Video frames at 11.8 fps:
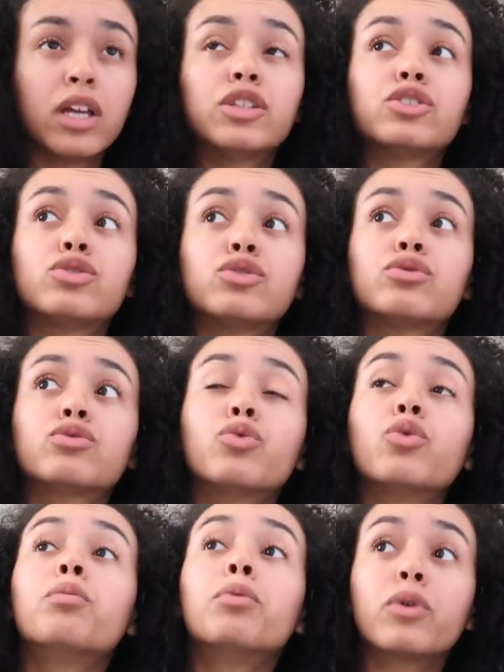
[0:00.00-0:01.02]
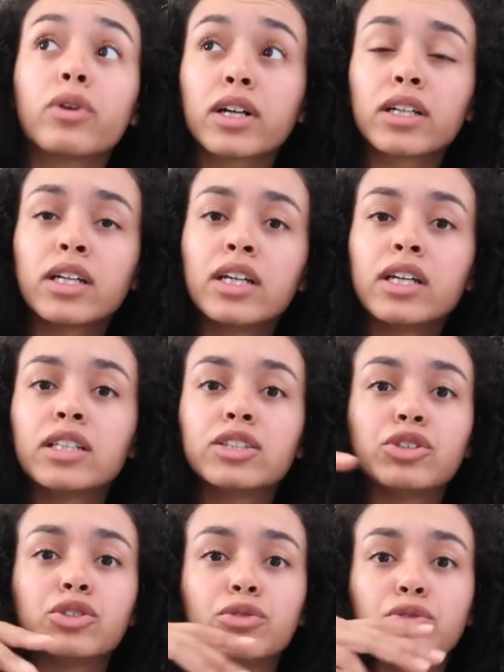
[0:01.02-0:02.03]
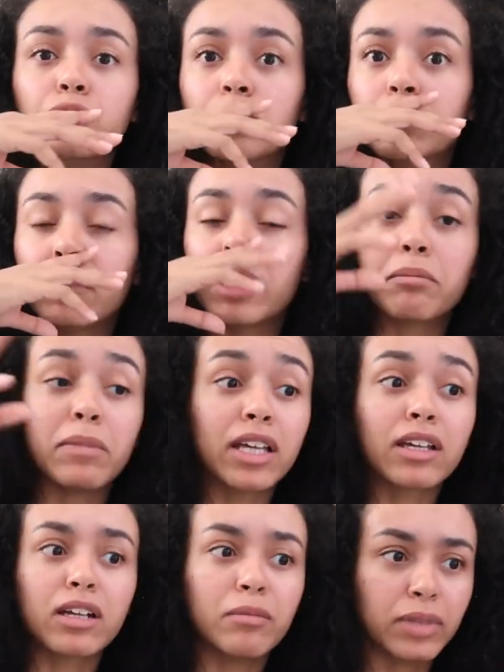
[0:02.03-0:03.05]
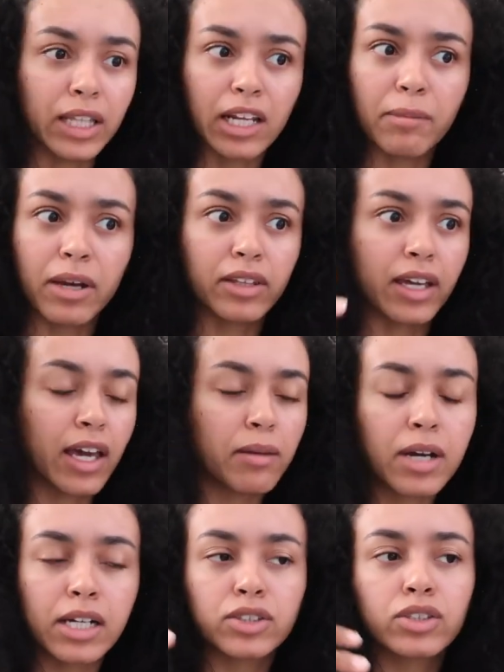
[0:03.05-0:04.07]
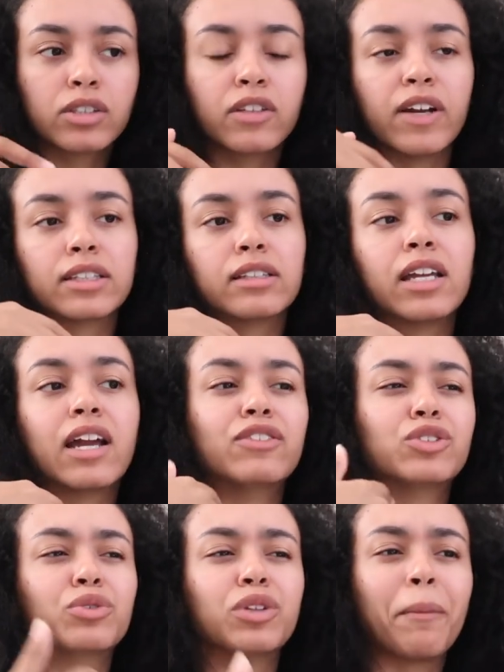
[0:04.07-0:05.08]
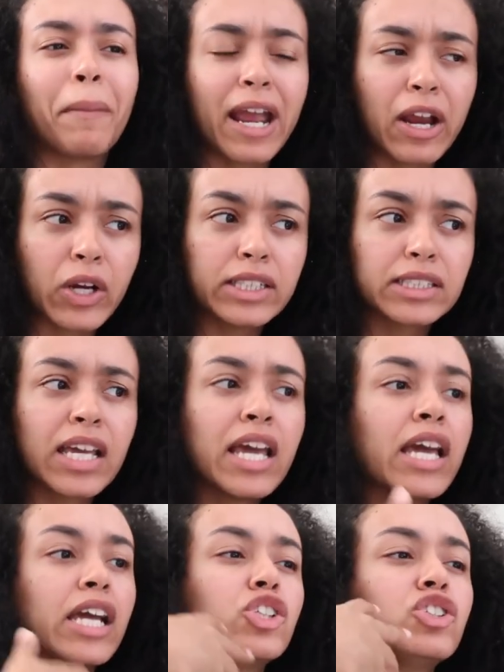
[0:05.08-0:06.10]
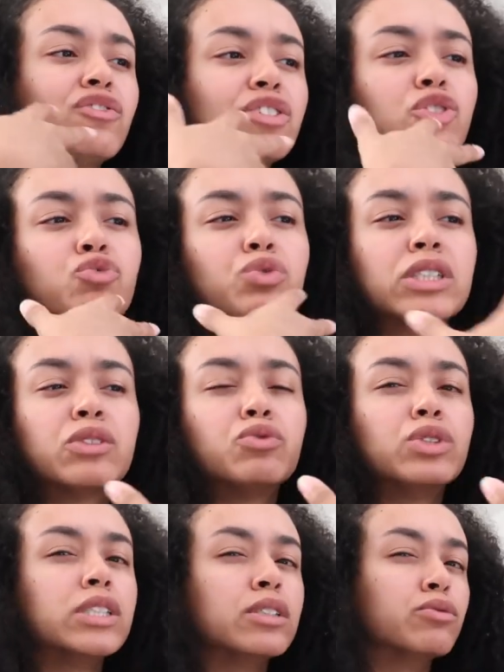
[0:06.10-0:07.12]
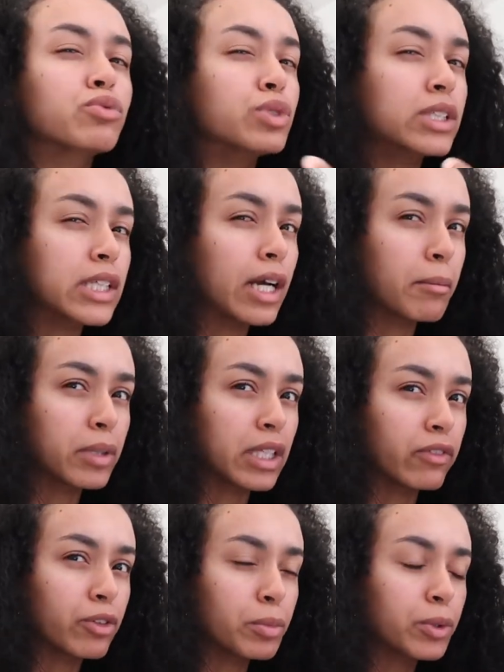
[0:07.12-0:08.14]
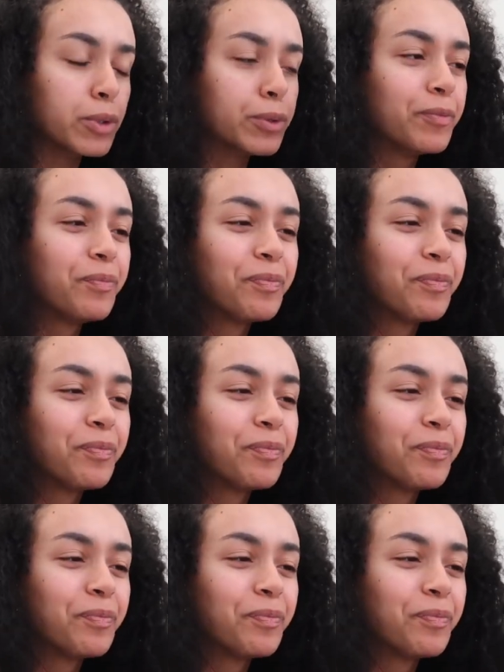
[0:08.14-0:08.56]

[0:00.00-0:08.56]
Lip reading: school board to like make a complaint about the headmaster, the fact that they haven't told their parents. It just feels really, really, really unbelievable